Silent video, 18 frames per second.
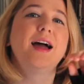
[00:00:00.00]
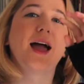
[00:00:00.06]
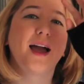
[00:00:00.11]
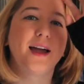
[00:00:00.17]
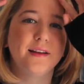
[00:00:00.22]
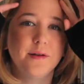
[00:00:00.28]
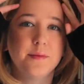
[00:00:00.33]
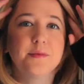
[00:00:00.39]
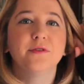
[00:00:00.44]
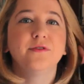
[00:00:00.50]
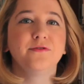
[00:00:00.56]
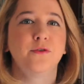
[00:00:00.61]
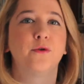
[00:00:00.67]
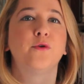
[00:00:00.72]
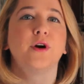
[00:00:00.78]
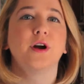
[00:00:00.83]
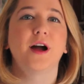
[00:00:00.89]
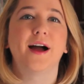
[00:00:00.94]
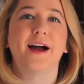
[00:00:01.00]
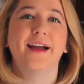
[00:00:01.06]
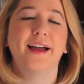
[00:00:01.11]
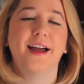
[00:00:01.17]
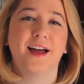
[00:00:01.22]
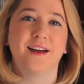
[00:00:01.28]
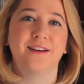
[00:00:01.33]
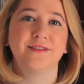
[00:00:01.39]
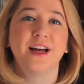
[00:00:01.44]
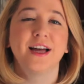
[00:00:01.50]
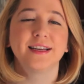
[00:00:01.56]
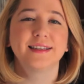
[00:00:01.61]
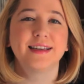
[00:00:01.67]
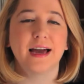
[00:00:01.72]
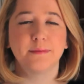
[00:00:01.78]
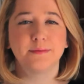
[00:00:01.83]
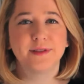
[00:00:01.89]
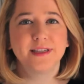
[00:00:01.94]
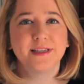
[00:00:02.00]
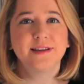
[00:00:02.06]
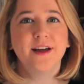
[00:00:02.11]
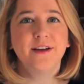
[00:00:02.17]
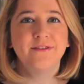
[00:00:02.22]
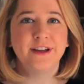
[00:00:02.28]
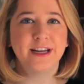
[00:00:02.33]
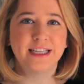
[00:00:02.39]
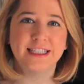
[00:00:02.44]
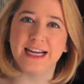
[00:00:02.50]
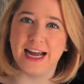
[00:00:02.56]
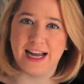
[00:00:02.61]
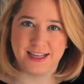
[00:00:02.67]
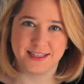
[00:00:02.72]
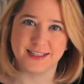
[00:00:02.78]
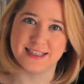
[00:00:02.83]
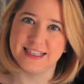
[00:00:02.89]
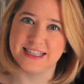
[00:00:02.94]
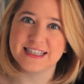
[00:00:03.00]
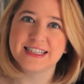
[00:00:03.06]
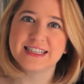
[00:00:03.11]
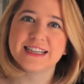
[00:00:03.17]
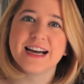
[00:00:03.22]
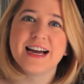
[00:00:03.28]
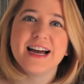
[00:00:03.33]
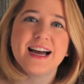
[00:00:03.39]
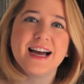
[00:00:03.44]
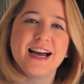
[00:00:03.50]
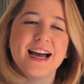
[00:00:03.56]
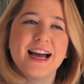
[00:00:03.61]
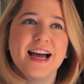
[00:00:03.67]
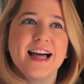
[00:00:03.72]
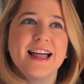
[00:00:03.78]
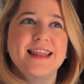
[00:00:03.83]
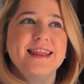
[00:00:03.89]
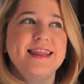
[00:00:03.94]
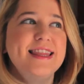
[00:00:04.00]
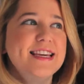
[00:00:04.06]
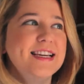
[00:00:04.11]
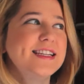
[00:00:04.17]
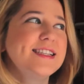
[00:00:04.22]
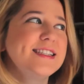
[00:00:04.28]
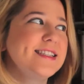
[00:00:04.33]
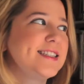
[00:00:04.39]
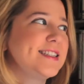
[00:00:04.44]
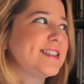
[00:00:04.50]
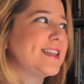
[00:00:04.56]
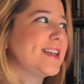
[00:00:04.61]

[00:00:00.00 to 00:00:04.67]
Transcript: At number 4, I have Captain Fantastic. This